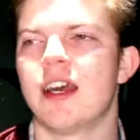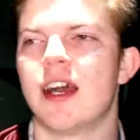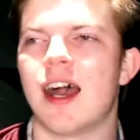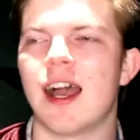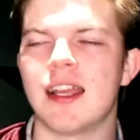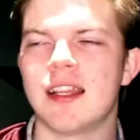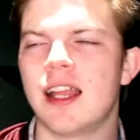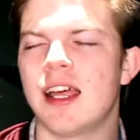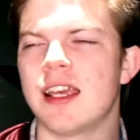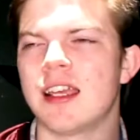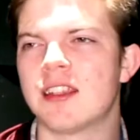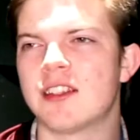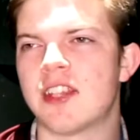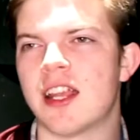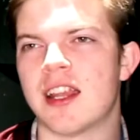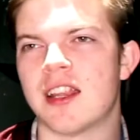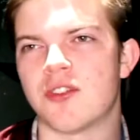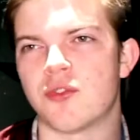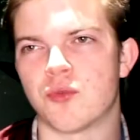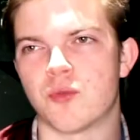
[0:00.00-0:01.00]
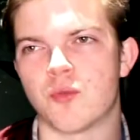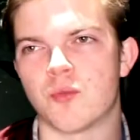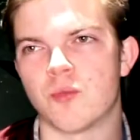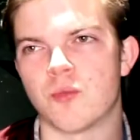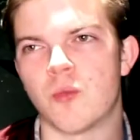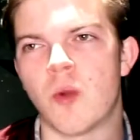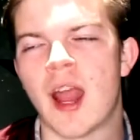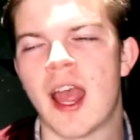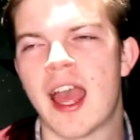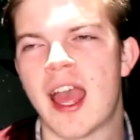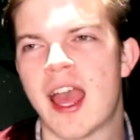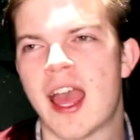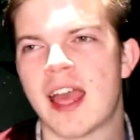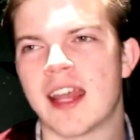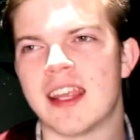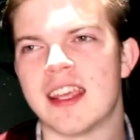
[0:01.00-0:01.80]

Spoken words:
I like that it's rad.